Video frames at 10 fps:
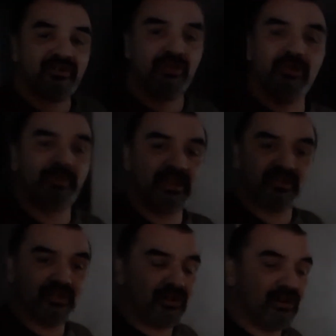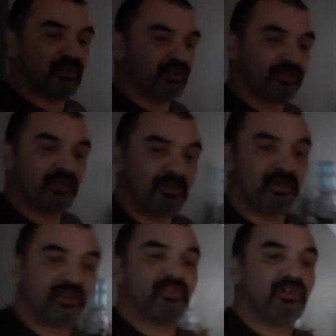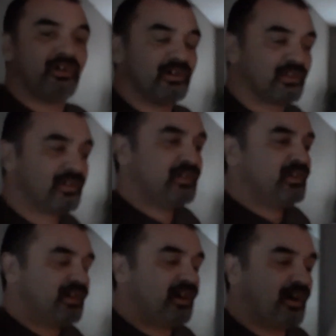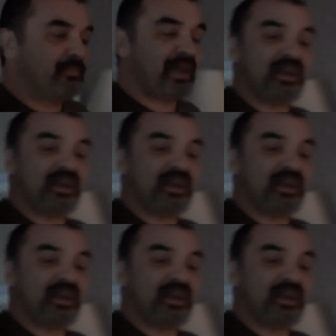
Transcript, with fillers: two week long or three week long uh,